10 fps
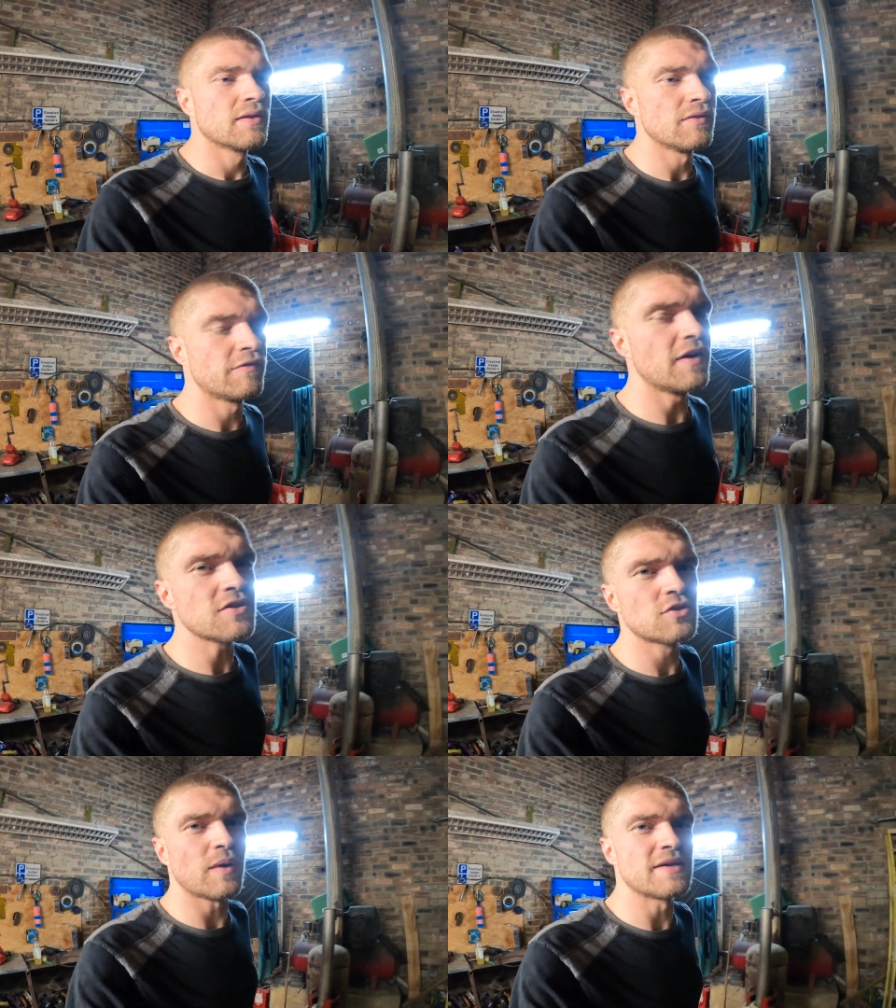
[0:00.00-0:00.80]
The
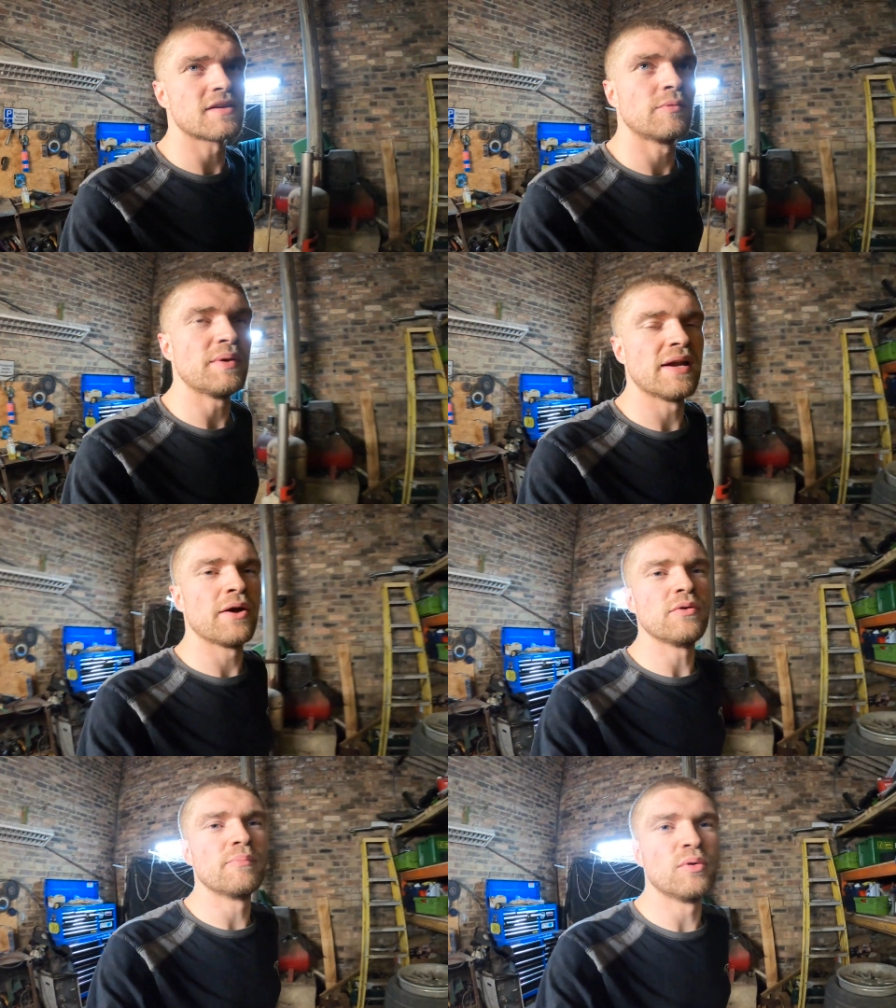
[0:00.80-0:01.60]
first twice I'd been
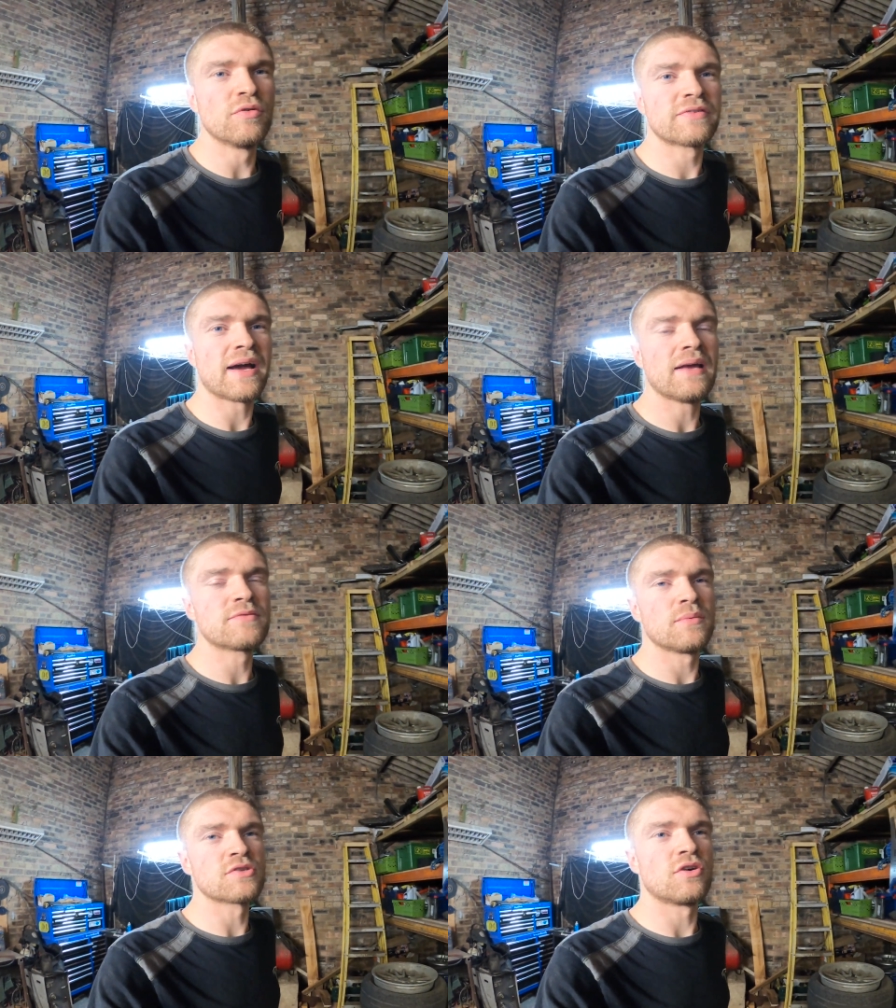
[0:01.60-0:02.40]
out, both
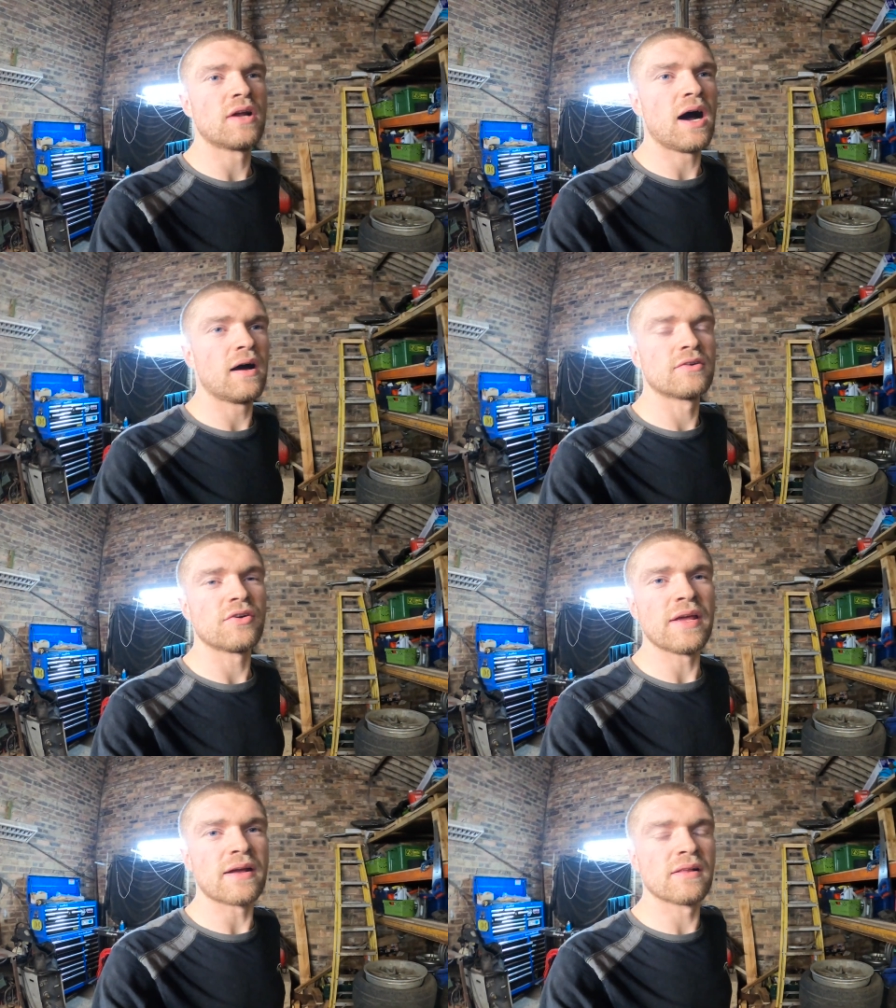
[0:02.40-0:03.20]
times I was on hard
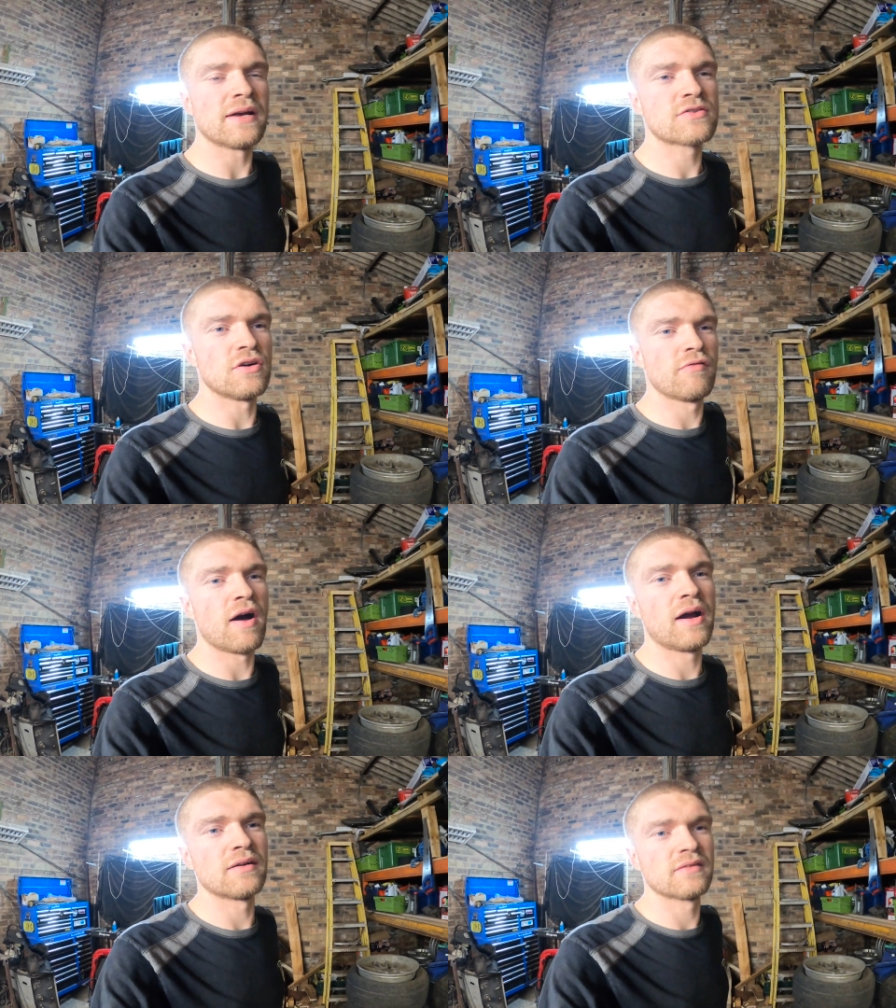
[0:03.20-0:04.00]
or 8 clicks off
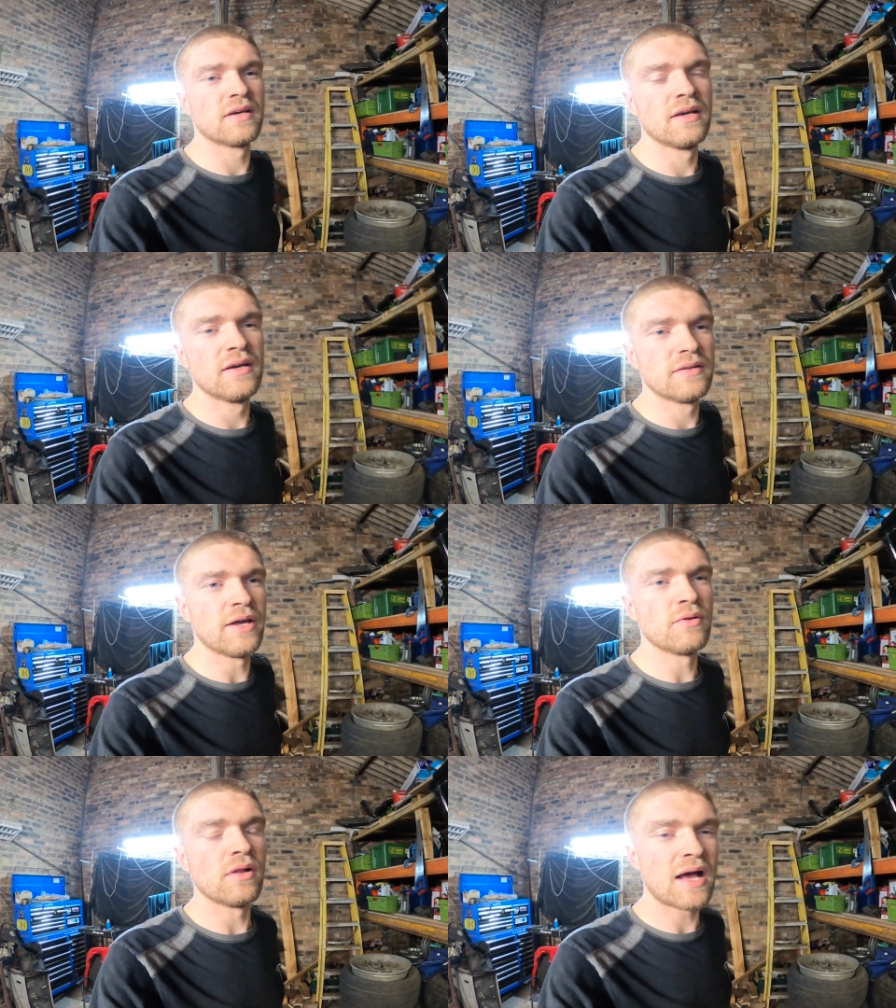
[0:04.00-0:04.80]
hard.
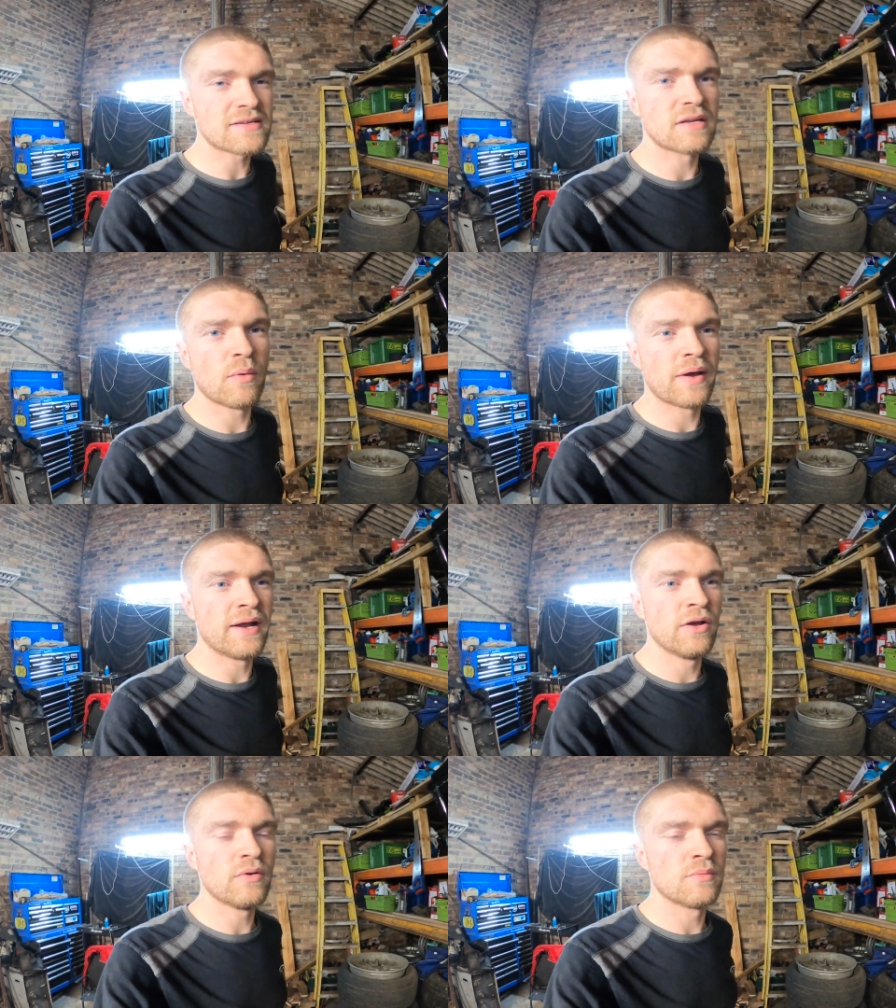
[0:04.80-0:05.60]
Now the last time I went
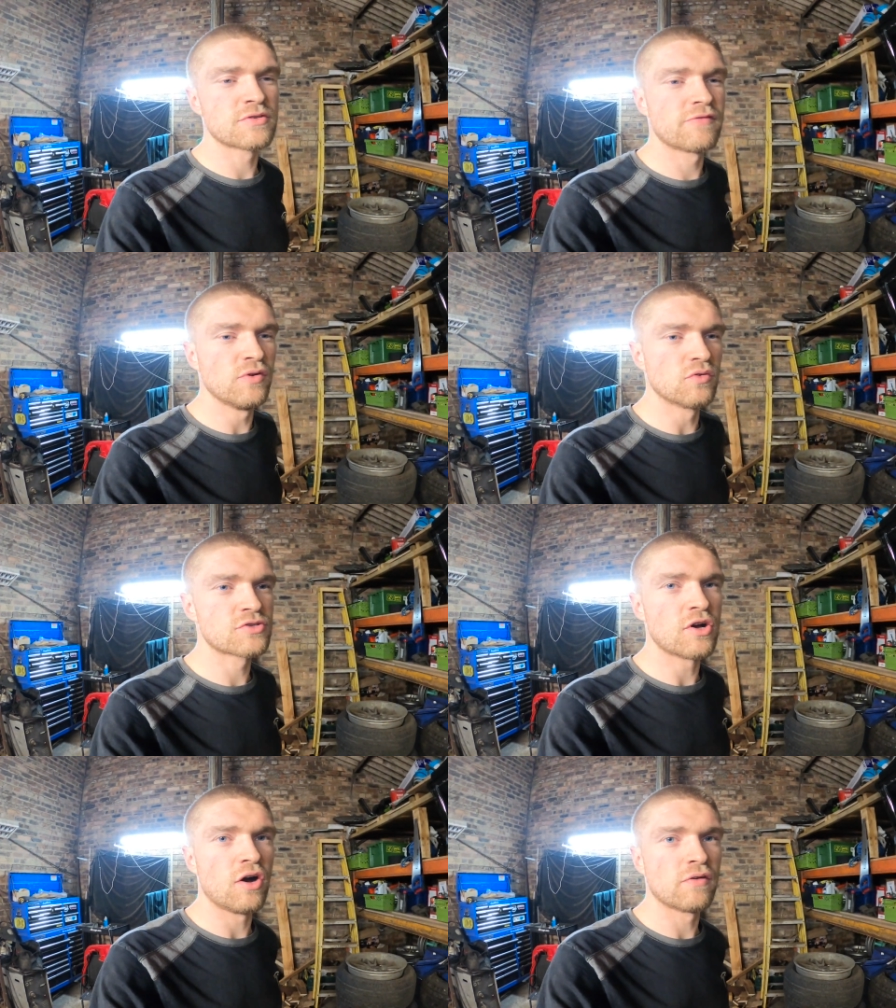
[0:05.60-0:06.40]
out I was full
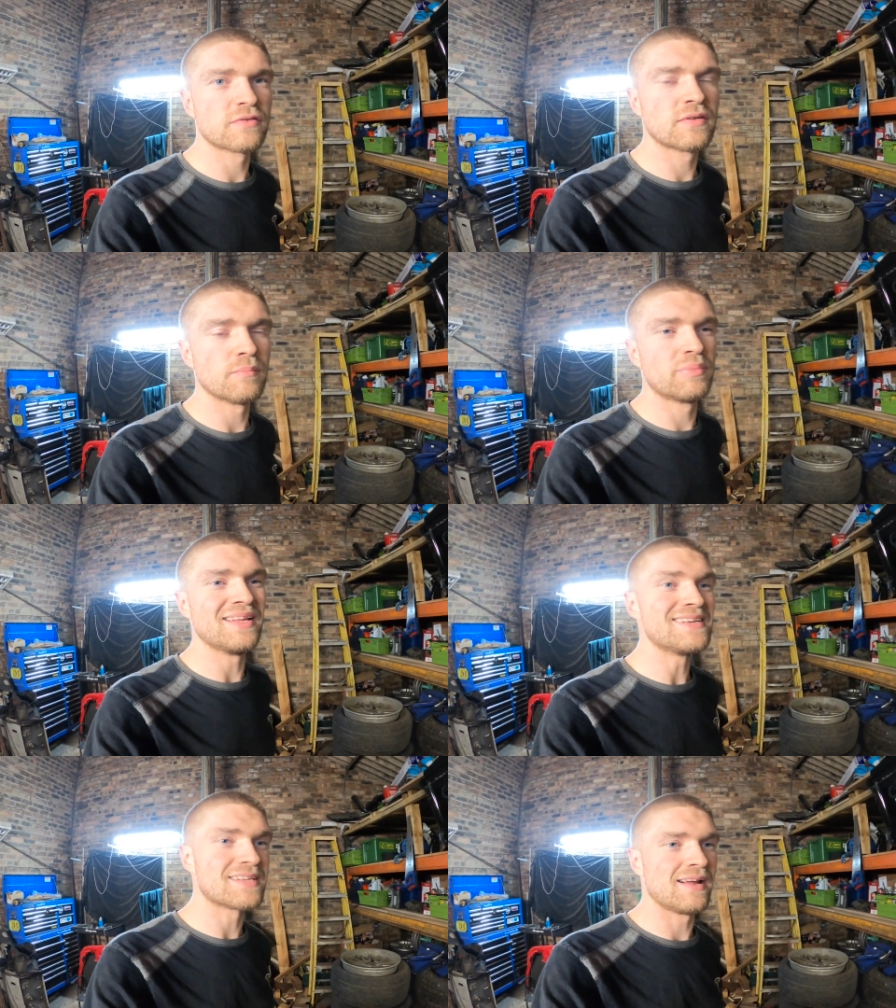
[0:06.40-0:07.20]
soft,
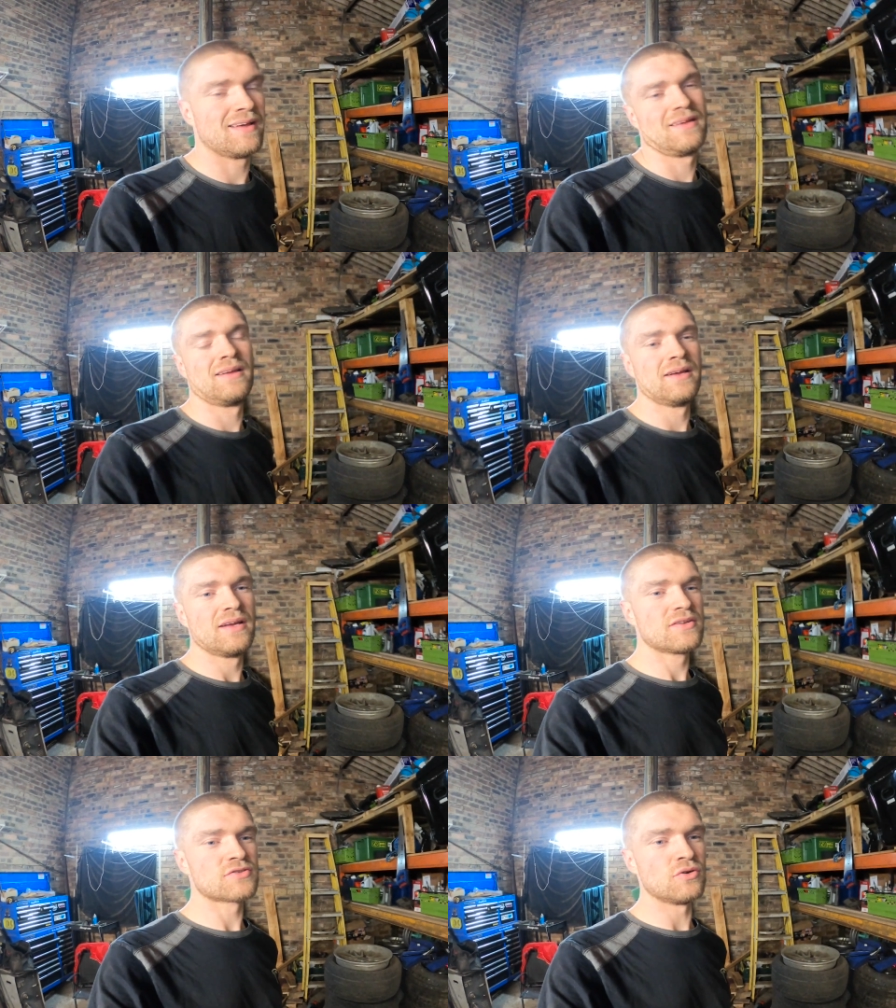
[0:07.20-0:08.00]
blazing it.
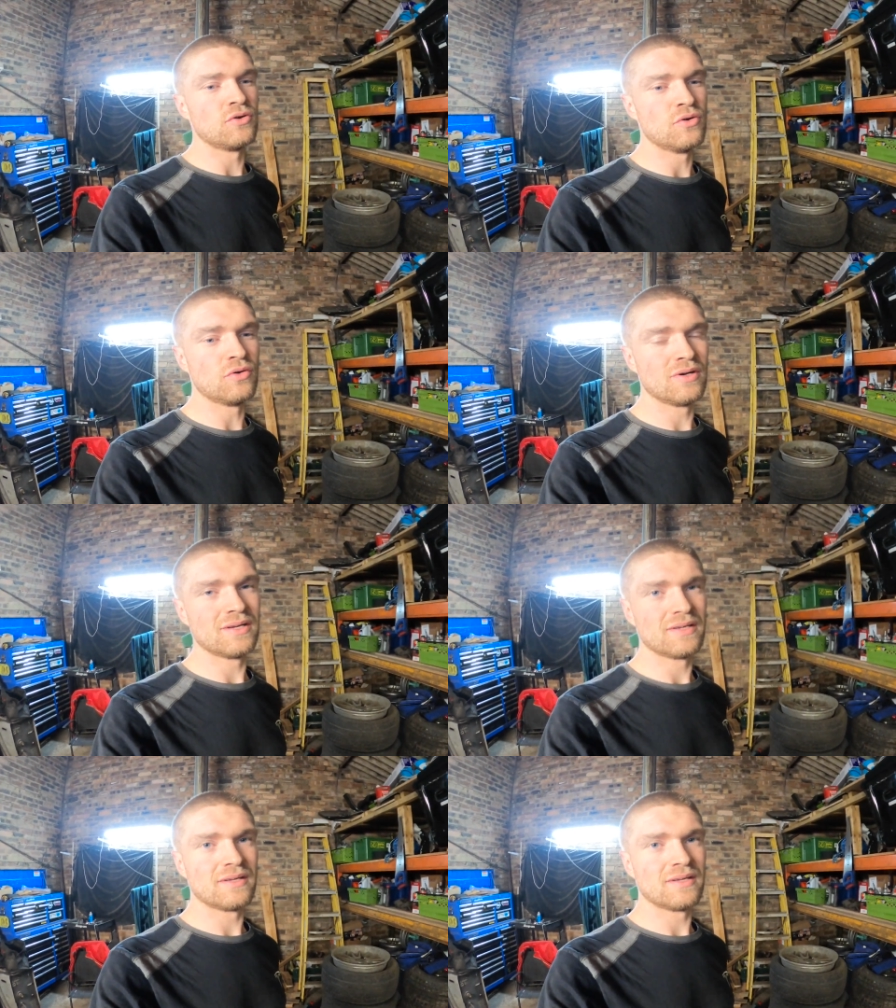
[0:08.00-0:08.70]
So